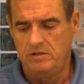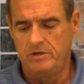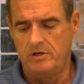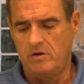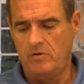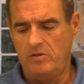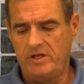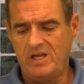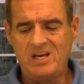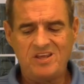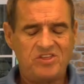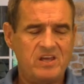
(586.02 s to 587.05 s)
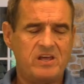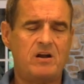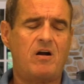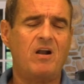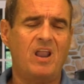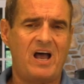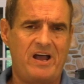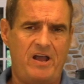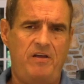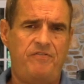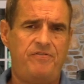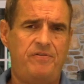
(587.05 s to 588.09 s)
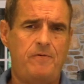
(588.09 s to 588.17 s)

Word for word: You know, anything in our life